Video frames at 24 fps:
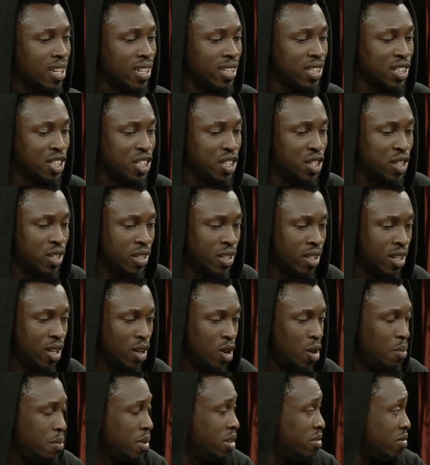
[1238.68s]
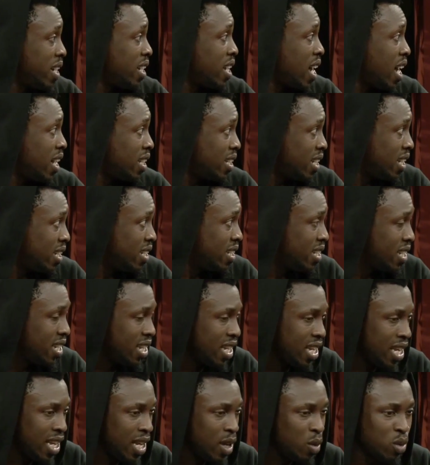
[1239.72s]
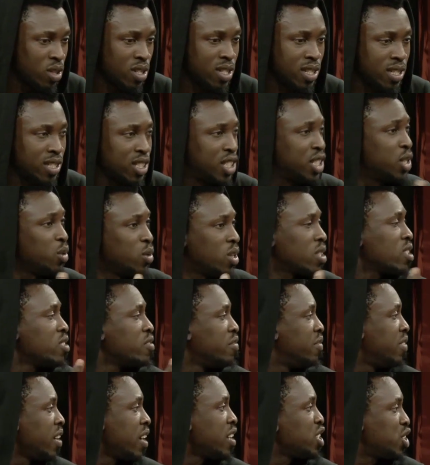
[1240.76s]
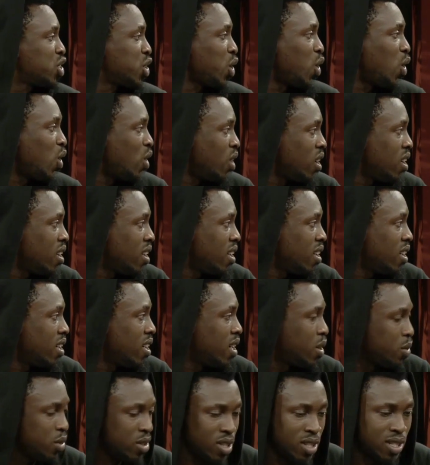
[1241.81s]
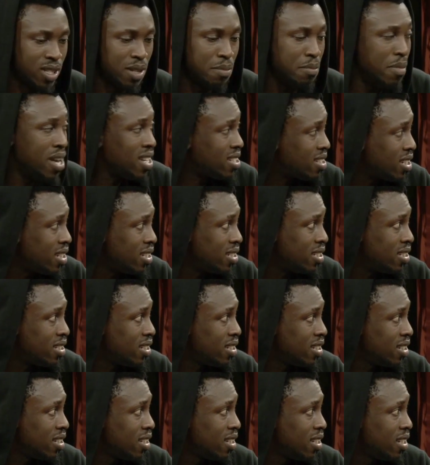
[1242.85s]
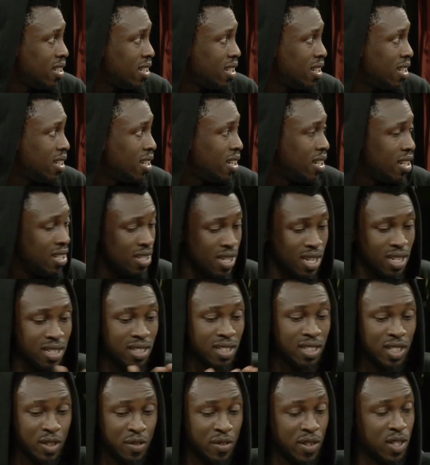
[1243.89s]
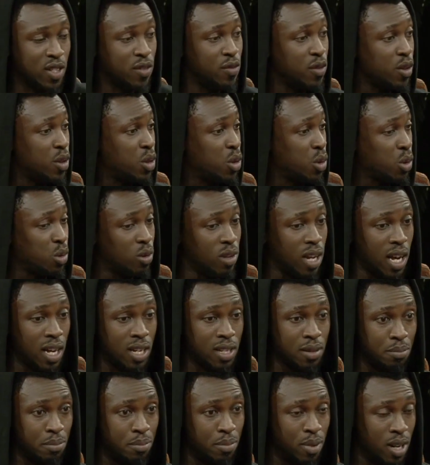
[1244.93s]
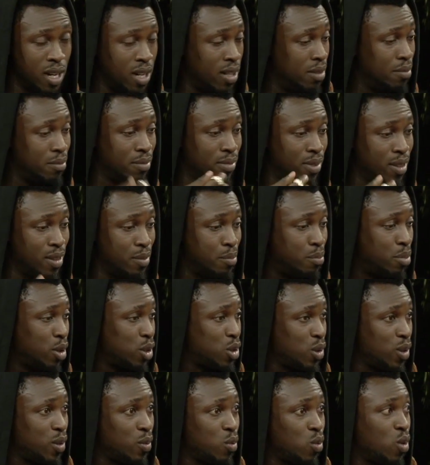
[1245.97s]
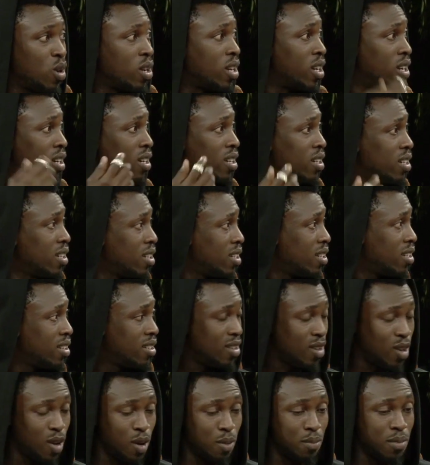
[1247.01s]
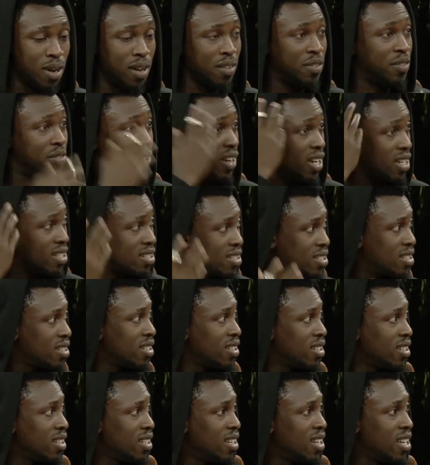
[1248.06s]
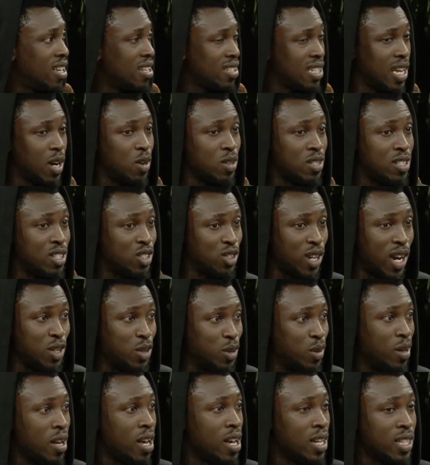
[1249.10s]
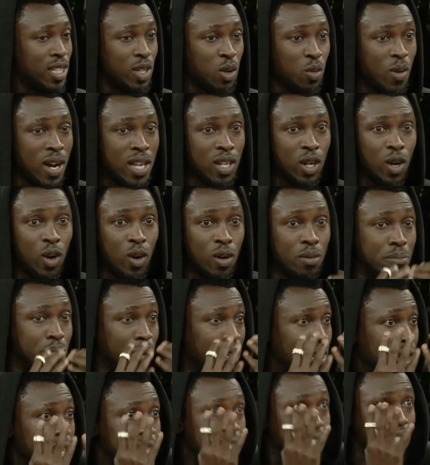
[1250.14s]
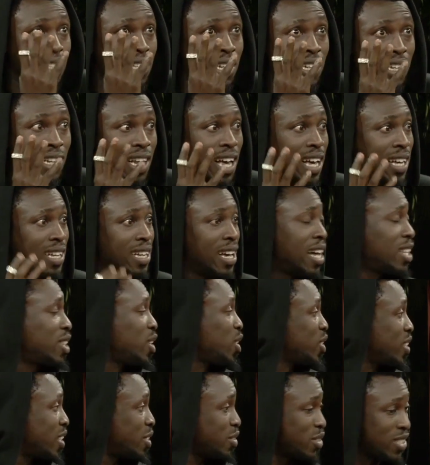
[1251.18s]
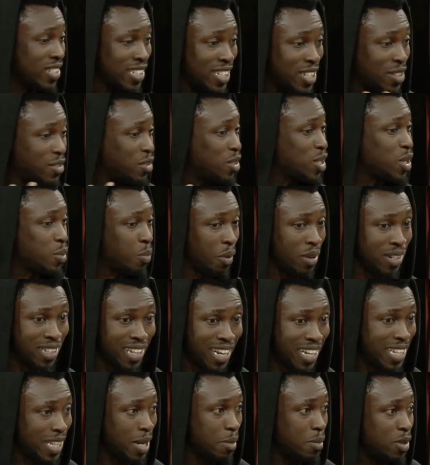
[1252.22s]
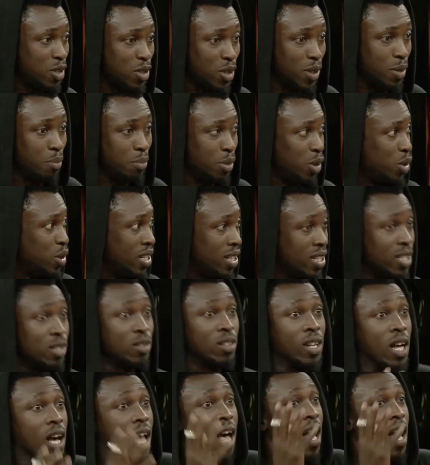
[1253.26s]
she caught me red-handed. She wasn't very sure. It was just a message. Then she first of all threw like a bottle of water on my face. So I was trying to. She went all ballistic. Like I thought there was an evil spirit that came into the building.